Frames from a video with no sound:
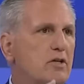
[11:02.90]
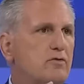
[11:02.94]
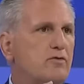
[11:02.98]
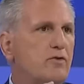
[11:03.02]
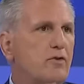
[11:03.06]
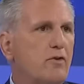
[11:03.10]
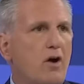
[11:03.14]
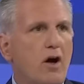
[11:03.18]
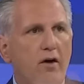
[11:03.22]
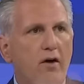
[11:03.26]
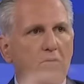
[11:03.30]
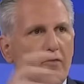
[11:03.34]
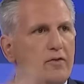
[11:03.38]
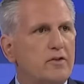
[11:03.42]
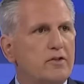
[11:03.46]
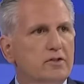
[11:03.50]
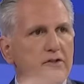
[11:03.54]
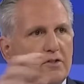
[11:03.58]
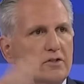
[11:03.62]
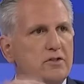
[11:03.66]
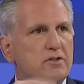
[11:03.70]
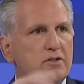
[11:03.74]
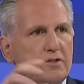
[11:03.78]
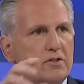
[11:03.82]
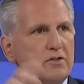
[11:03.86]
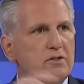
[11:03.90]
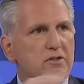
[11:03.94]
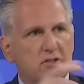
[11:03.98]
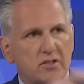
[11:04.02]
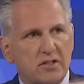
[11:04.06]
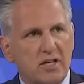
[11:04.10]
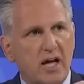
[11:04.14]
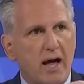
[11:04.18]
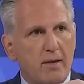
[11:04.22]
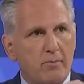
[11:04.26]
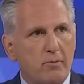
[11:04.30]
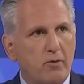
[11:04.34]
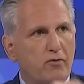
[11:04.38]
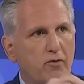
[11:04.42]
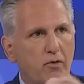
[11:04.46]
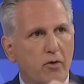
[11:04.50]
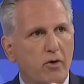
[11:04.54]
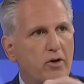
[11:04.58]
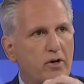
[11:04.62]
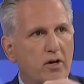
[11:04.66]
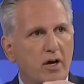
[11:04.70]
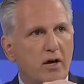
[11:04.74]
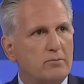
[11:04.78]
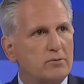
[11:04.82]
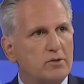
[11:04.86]
for office the time before
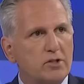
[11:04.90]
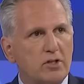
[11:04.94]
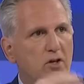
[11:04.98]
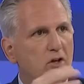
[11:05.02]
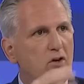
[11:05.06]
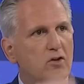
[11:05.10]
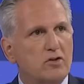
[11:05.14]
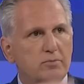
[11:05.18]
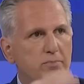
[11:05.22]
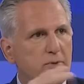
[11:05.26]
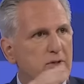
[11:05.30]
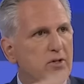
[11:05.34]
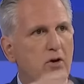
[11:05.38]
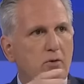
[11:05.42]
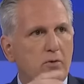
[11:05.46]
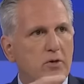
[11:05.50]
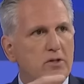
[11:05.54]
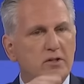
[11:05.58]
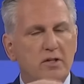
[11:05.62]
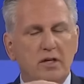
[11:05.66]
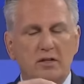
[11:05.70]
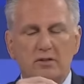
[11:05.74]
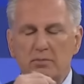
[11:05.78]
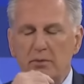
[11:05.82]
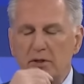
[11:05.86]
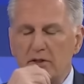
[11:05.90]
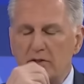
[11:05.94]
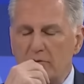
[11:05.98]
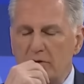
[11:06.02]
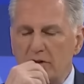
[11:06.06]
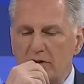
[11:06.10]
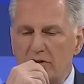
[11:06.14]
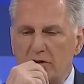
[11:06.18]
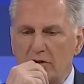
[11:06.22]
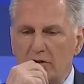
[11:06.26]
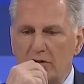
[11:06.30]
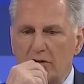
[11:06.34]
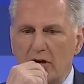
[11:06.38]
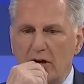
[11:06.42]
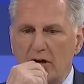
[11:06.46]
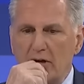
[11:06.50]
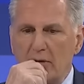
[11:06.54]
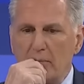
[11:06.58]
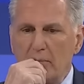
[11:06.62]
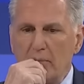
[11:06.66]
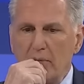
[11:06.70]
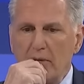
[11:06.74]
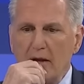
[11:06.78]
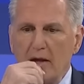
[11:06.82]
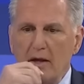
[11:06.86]
and comes close, but no one does much research on him.
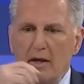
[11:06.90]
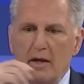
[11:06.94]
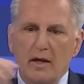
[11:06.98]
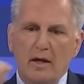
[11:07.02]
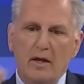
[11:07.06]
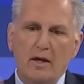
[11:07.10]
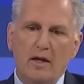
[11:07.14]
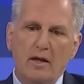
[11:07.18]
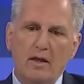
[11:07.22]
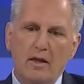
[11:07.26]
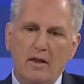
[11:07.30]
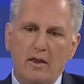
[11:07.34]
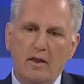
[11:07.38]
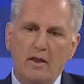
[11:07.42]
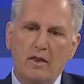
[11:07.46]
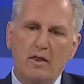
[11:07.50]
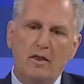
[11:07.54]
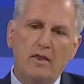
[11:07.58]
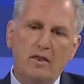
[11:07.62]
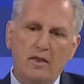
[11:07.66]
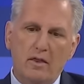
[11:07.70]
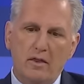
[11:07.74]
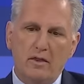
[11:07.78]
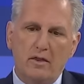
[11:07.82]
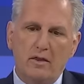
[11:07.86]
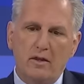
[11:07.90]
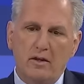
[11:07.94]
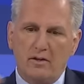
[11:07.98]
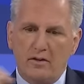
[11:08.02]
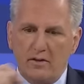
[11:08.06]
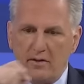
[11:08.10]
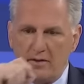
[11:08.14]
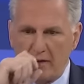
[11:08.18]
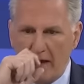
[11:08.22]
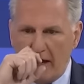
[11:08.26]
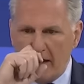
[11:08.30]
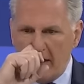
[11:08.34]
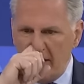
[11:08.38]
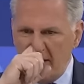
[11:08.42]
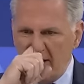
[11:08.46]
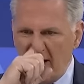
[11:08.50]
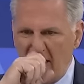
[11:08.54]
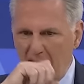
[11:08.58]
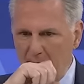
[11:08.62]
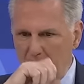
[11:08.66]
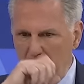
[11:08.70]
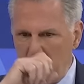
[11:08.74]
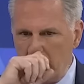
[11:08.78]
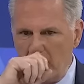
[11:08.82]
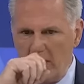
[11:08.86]
The second
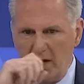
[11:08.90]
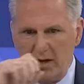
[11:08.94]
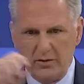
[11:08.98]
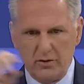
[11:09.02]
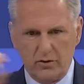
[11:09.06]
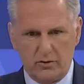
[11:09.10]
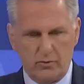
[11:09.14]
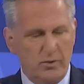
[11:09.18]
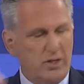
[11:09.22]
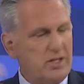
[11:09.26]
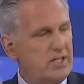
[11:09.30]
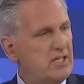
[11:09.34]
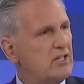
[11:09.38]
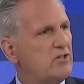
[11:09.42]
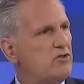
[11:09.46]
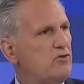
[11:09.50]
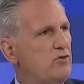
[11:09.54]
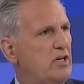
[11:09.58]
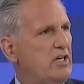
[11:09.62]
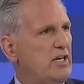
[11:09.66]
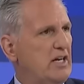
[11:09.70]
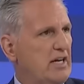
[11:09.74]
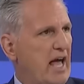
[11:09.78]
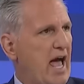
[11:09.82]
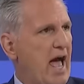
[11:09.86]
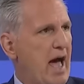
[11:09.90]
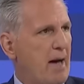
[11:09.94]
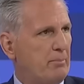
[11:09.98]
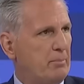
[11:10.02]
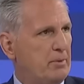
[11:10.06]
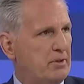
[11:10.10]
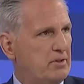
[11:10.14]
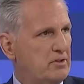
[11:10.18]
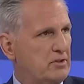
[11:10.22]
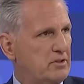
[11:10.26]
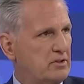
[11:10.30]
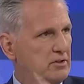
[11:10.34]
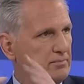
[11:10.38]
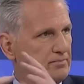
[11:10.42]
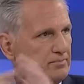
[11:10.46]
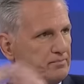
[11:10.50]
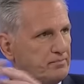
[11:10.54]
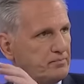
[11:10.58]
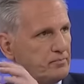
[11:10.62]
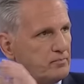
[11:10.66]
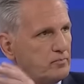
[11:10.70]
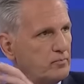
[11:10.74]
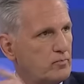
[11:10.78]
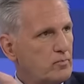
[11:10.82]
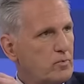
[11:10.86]
time he runs, redistricting happens,
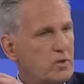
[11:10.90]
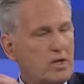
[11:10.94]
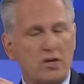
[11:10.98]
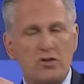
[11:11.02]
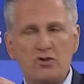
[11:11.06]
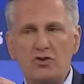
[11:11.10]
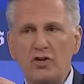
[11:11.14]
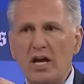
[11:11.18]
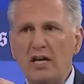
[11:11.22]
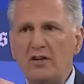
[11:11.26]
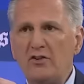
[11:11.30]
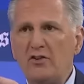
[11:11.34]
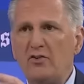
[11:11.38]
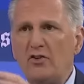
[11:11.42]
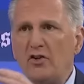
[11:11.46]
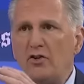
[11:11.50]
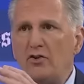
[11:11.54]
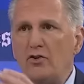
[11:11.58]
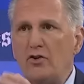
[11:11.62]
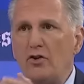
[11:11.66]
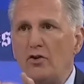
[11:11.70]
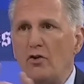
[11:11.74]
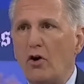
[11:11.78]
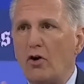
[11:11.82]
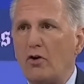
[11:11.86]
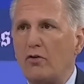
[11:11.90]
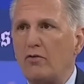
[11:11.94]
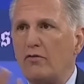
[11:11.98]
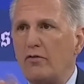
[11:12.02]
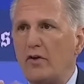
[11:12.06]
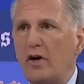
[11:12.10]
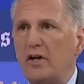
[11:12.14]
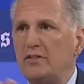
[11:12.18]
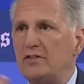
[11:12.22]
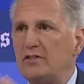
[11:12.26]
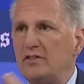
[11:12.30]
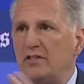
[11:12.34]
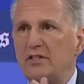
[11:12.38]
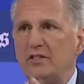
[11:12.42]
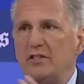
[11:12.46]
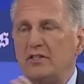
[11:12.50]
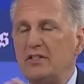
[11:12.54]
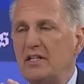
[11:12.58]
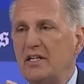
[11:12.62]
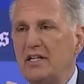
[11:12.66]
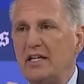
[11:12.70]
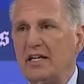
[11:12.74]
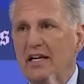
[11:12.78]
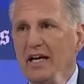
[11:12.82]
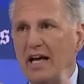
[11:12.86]
changes in New York runs, and
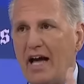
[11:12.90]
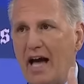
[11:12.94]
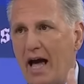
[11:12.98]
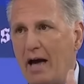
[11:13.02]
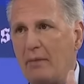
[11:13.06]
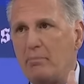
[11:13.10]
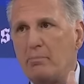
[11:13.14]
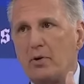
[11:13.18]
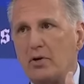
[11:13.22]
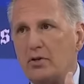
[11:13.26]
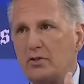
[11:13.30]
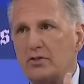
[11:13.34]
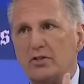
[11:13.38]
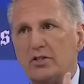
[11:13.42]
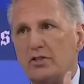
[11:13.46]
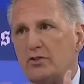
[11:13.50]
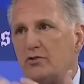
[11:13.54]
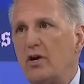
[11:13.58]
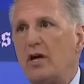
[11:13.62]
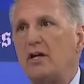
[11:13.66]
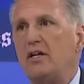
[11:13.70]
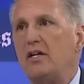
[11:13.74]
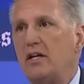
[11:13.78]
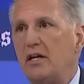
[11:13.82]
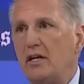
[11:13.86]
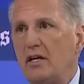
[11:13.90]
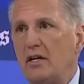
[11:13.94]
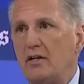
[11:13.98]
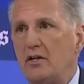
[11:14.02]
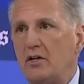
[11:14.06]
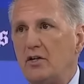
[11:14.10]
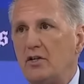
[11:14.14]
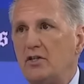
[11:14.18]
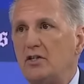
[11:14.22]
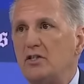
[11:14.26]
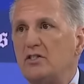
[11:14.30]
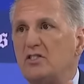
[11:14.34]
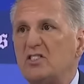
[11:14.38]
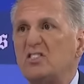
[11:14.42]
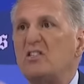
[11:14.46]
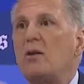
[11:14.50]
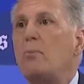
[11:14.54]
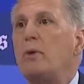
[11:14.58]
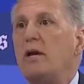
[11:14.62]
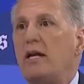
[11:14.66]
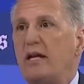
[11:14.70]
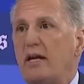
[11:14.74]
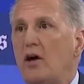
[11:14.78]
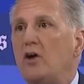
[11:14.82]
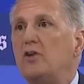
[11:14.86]
I personally tried to get
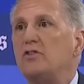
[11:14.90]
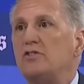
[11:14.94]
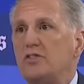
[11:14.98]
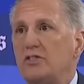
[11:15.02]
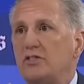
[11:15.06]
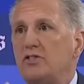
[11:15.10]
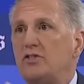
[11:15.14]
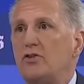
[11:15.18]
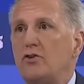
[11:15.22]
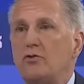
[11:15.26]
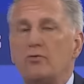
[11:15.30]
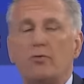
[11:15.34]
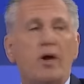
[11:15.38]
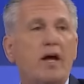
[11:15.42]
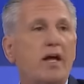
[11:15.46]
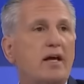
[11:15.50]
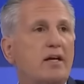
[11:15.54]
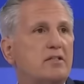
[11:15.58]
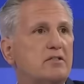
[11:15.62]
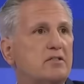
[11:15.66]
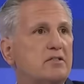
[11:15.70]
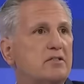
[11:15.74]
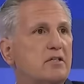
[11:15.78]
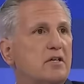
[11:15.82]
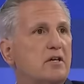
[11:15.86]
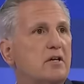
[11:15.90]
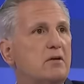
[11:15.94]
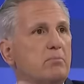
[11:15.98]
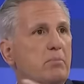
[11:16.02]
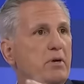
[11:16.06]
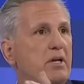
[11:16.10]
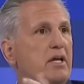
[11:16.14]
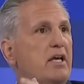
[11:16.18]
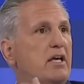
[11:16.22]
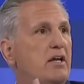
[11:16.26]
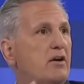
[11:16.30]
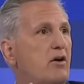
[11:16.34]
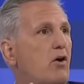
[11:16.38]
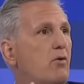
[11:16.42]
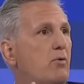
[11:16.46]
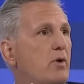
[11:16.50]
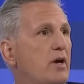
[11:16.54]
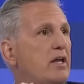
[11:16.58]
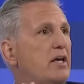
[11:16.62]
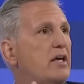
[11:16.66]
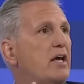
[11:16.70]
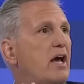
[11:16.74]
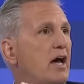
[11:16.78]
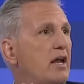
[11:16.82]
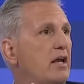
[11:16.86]
somebody else into the race, but he had
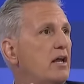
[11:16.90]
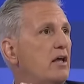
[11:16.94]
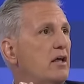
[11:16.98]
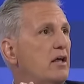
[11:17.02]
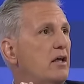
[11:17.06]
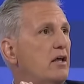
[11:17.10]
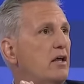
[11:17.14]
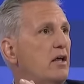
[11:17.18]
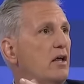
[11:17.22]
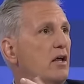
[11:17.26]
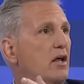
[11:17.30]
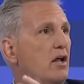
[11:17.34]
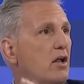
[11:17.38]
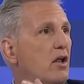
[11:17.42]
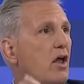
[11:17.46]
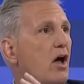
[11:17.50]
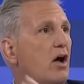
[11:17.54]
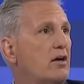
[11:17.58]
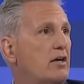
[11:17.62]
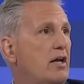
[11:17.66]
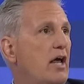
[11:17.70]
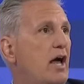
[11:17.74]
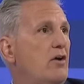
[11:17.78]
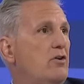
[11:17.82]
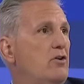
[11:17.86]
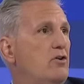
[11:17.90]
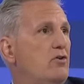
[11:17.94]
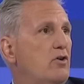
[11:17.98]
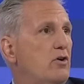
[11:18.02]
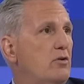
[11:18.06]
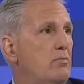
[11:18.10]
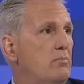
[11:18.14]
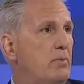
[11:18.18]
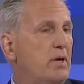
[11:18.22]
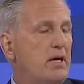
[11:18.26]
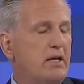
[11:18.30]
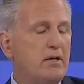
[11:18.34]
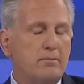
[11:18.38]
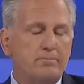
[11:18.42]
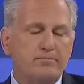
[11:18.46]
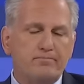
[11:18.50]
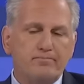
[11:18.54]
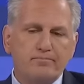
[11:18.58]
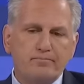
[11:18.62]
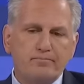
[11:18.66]
already kind of locked down. You couldn't beat him.